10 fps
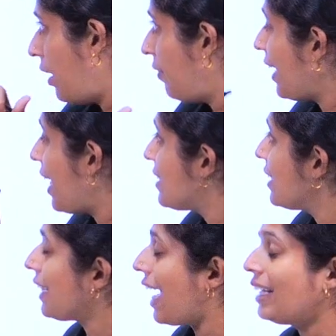we can
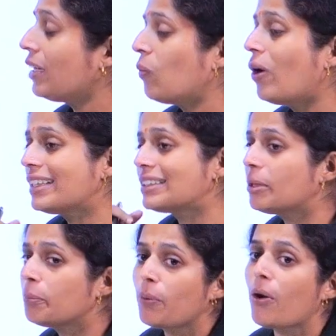say that what is
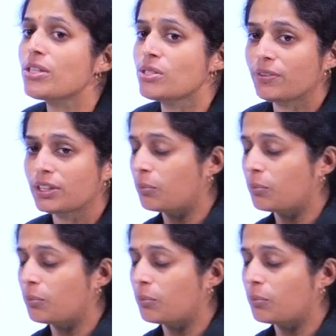the importance of the